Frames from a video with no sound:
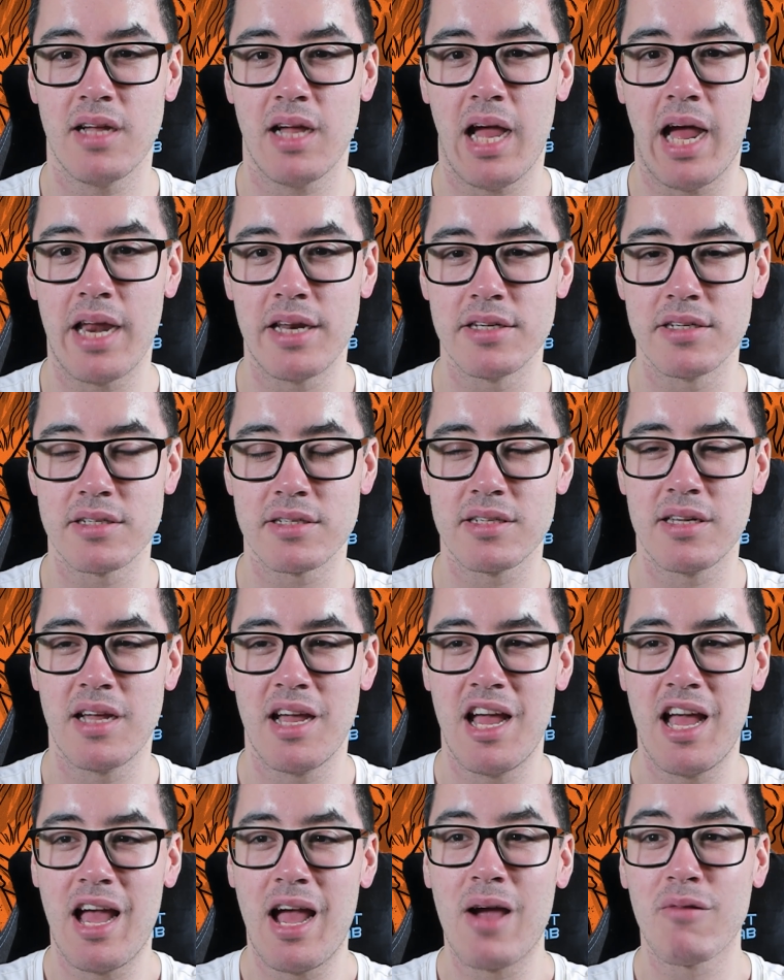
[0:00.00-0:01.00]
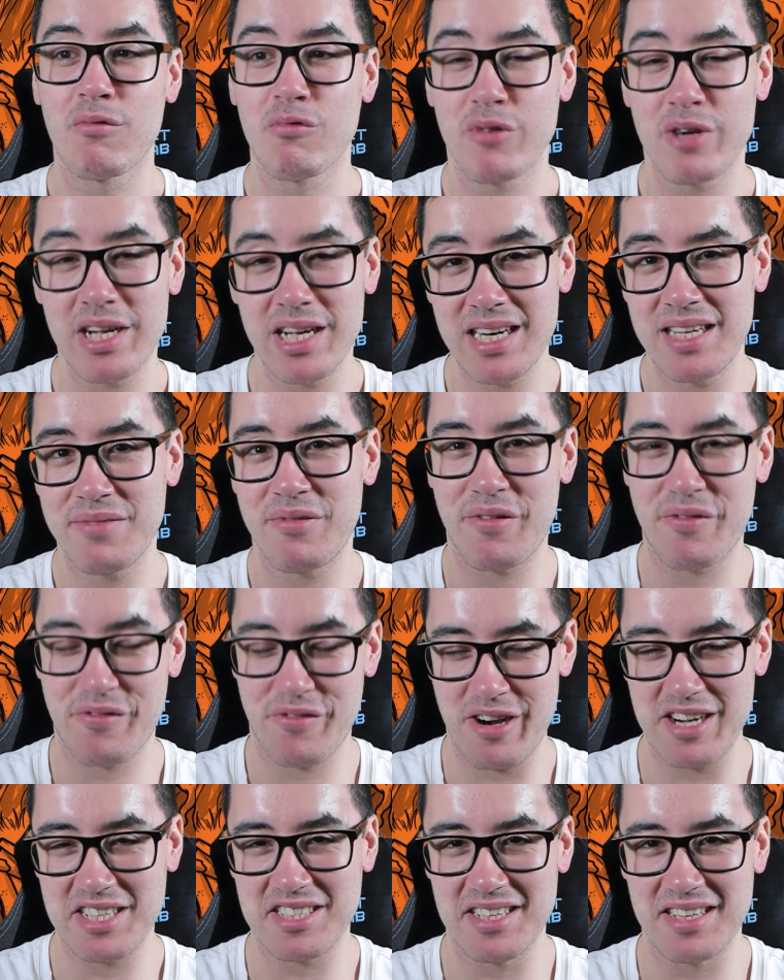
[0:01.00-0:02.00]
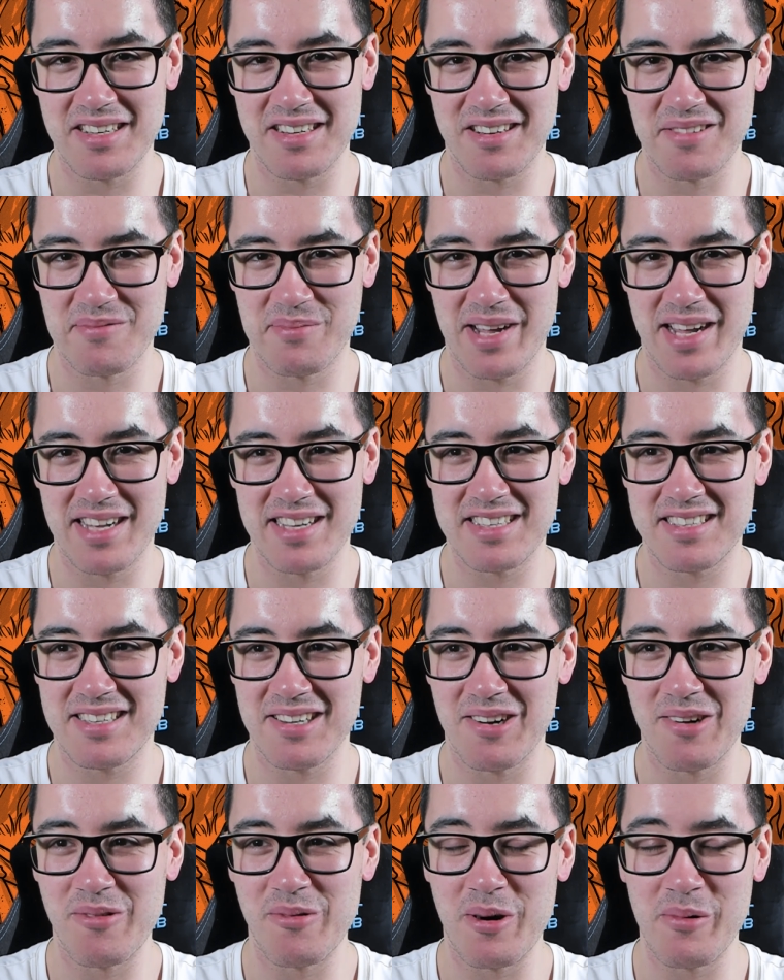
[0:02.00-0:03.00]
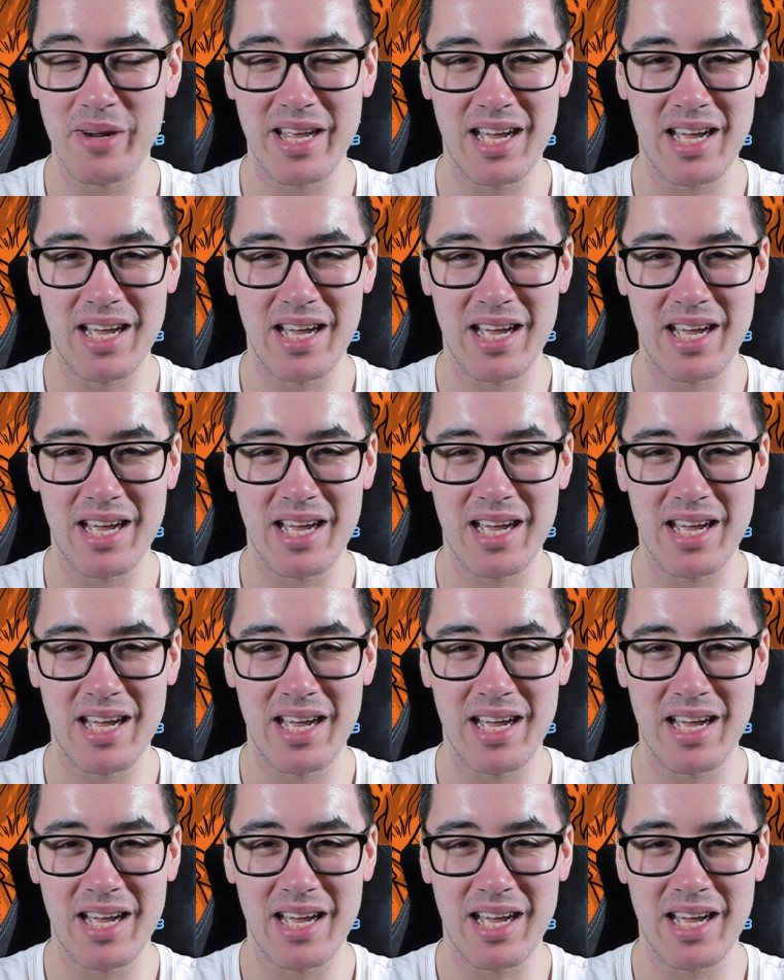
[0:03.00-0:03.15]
And it's really refreshing compared to what we